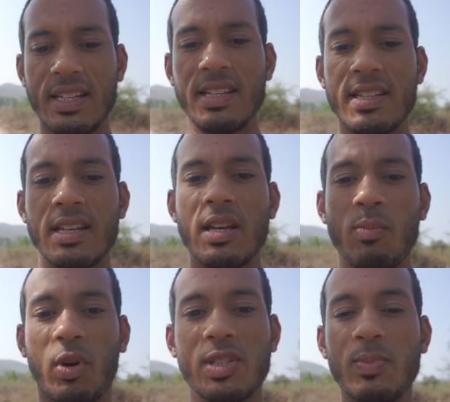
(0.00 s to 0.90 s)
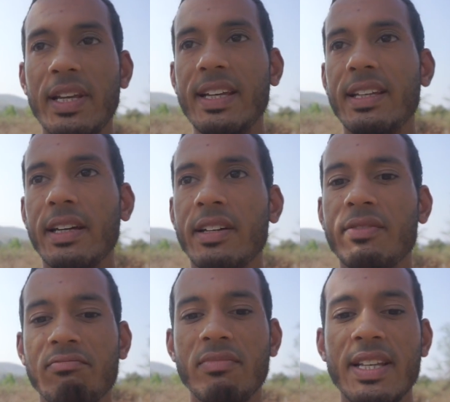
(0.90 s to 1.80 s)
and possibly
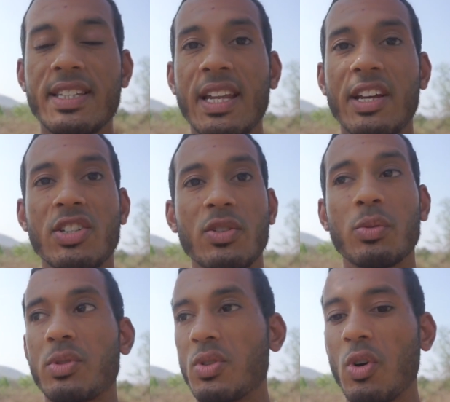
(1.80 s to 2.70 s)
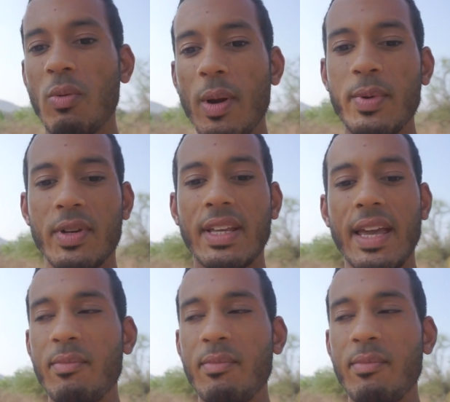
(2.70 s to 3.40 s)
an international store where we could get